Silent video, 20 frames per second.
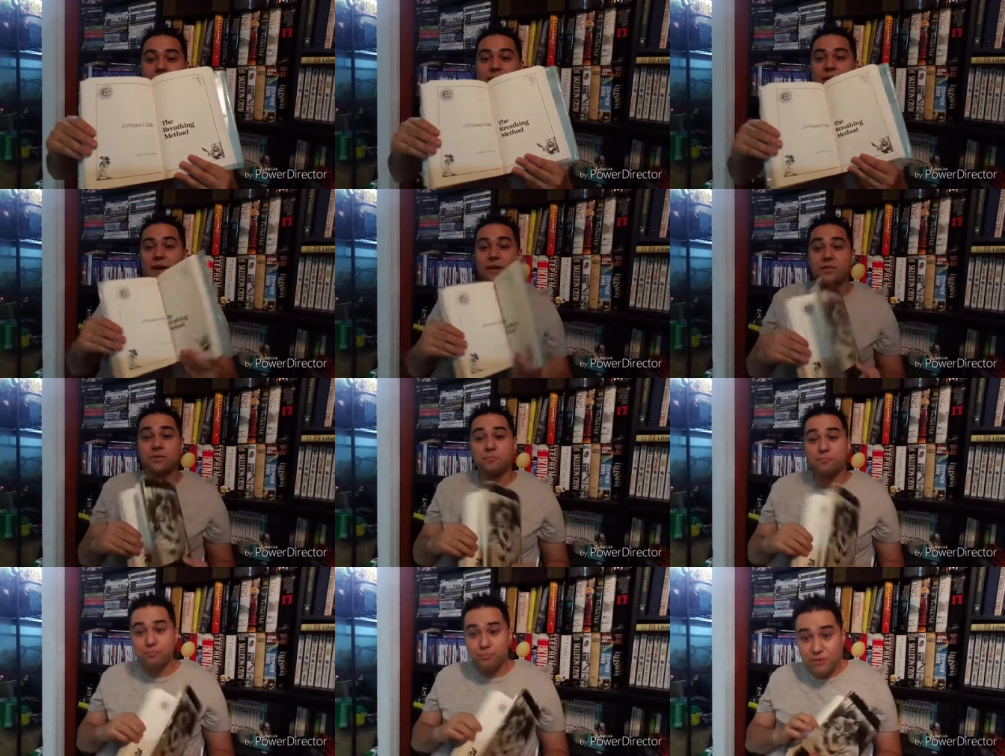now
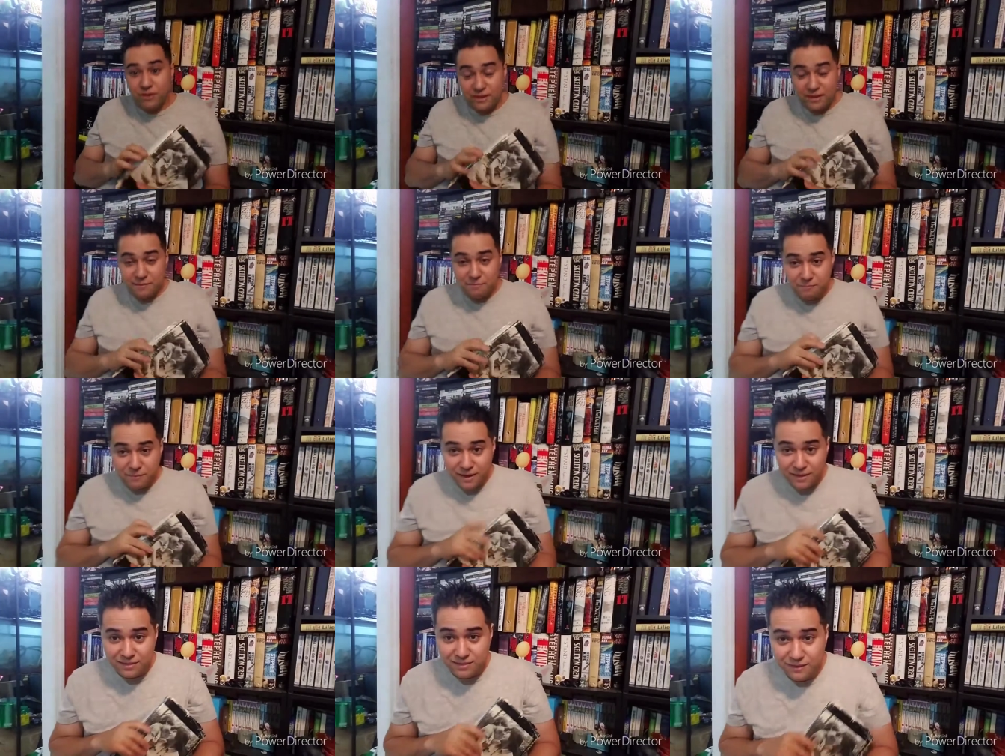the breathing
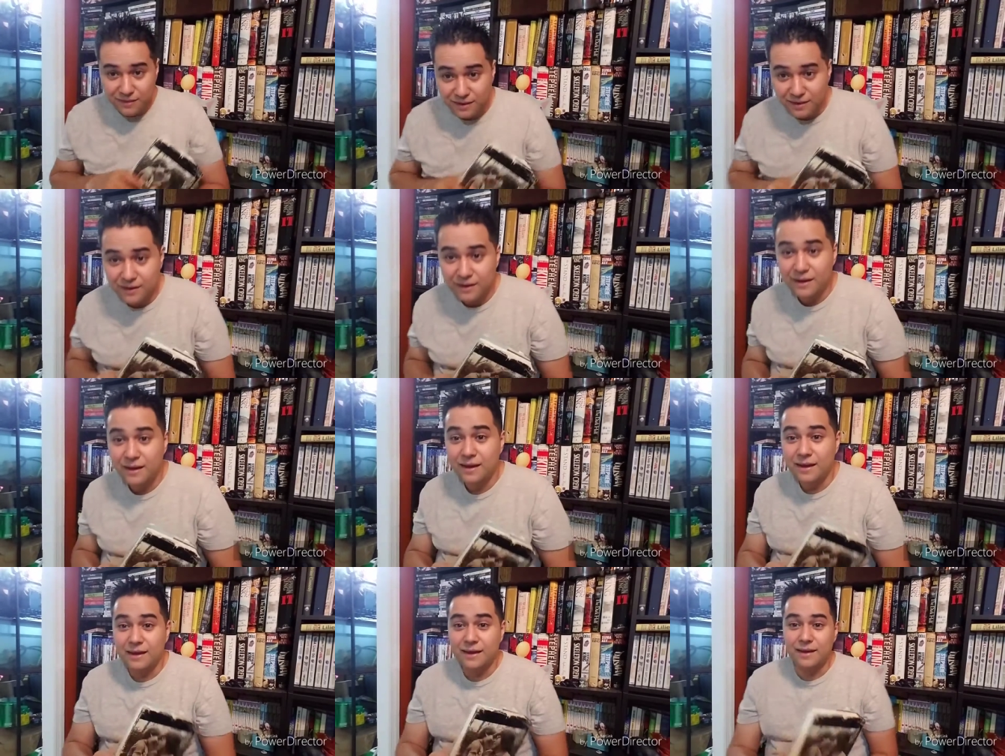method
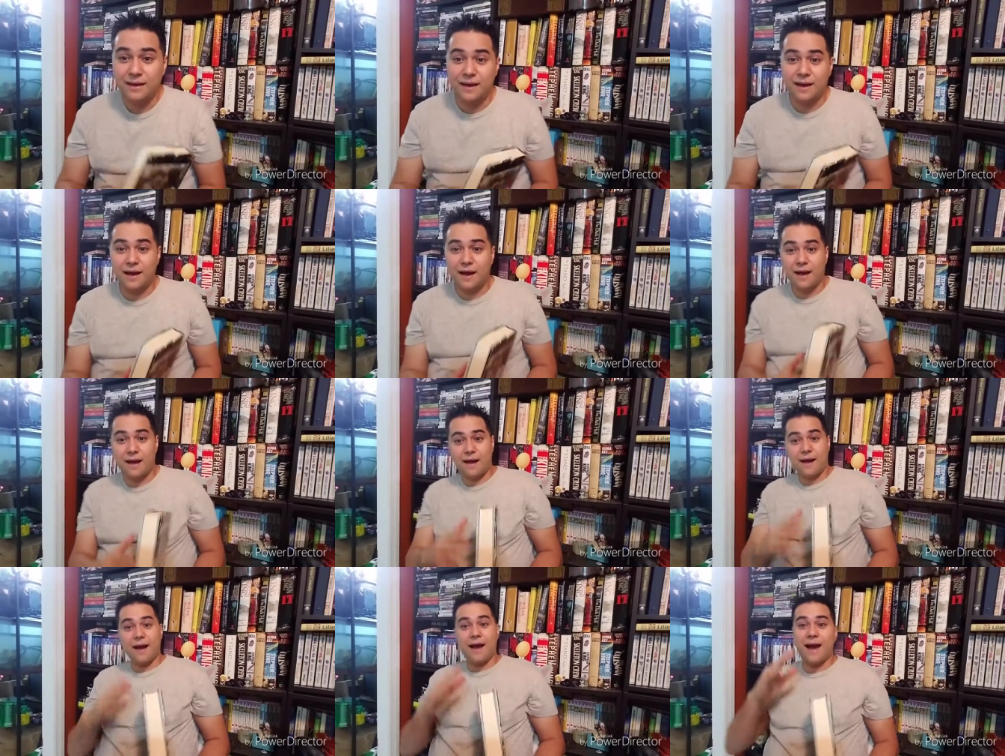
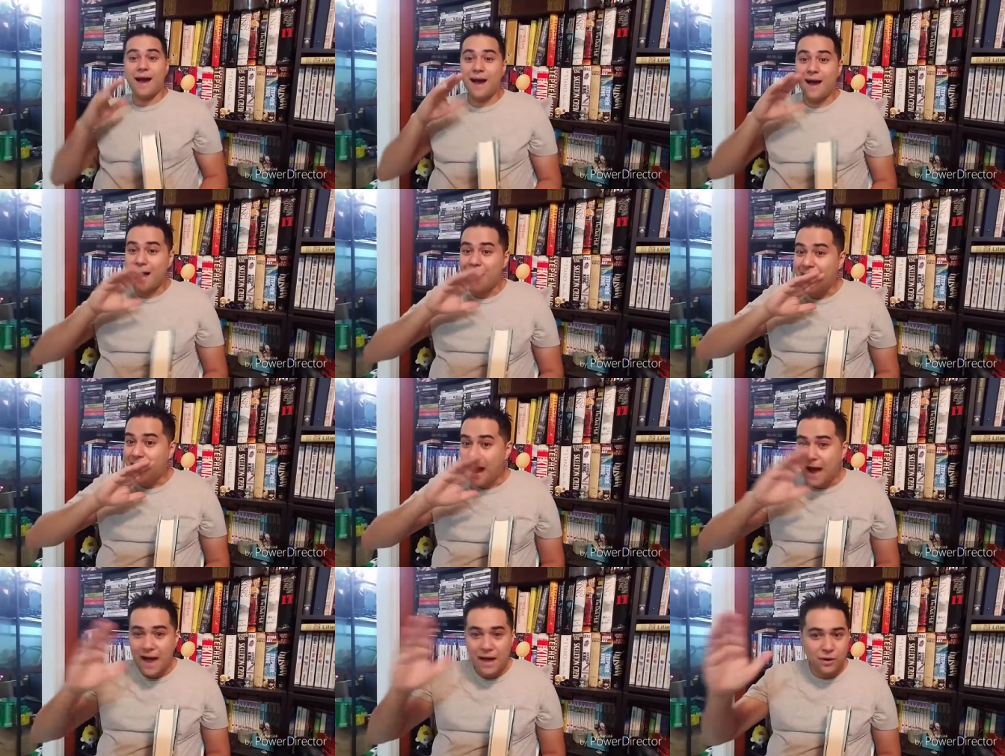
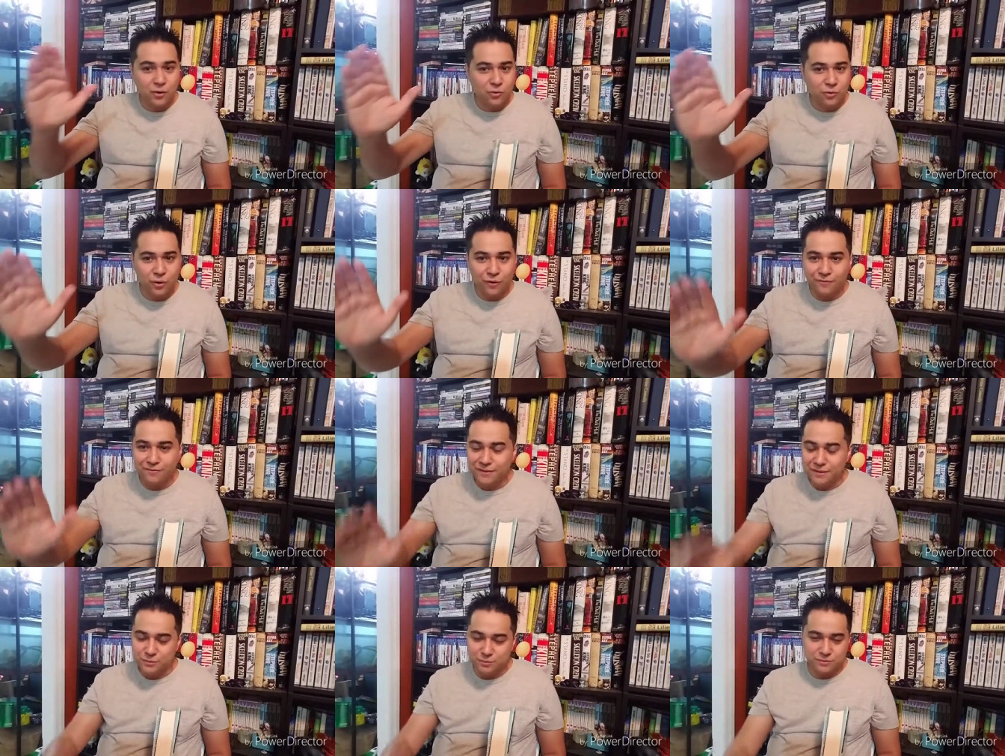I don't know if
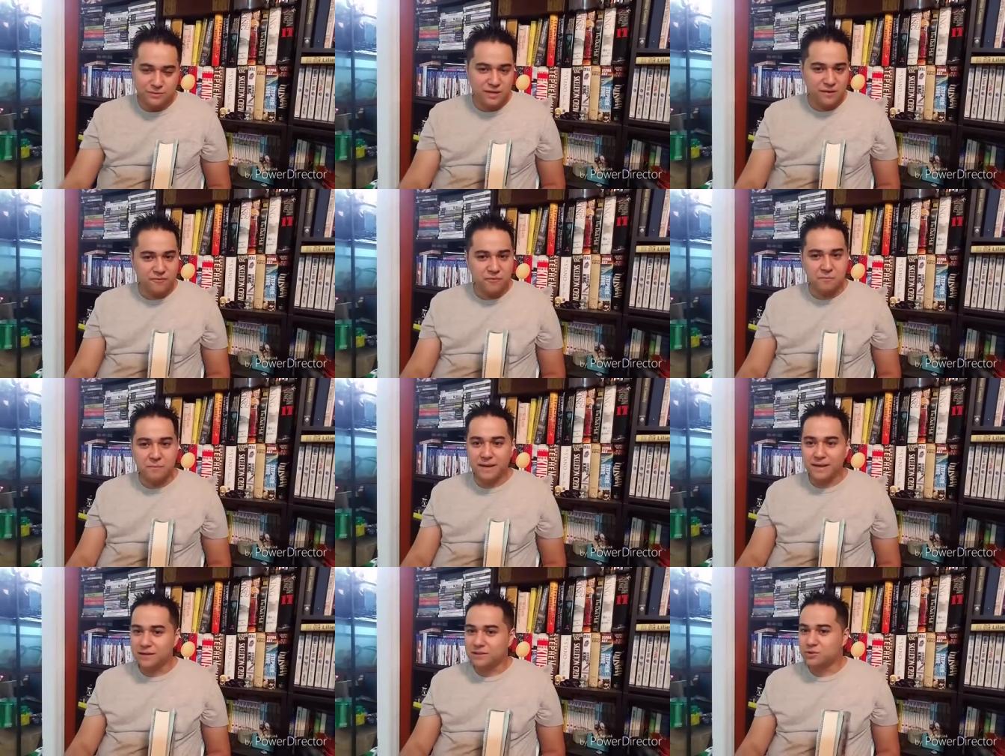this was ever
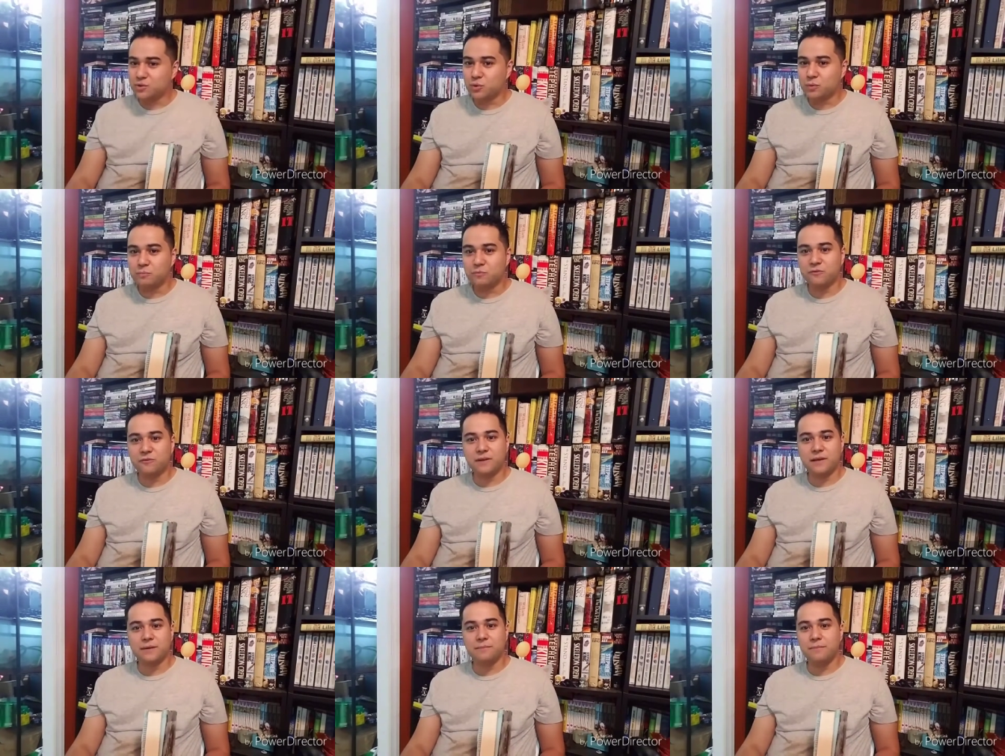made into a movie.